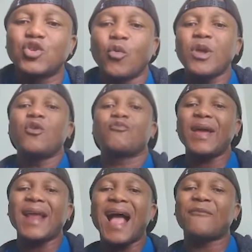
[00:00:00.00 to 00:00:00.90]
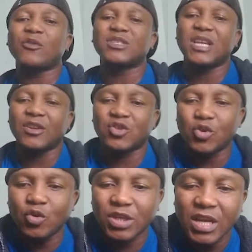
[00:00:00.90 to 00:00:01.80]
So we already have auxiliary
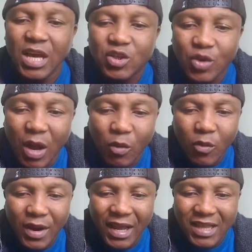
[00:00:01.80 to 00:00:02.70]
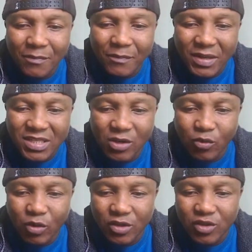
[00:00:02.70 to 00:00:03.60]
solution. So now we want to get the particular
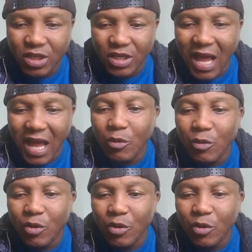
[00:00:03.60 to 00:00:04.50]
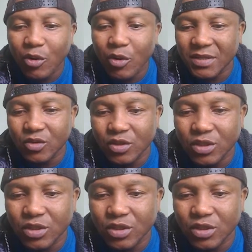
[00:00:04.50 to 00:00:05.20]
solution. How are we going to get the particular solution?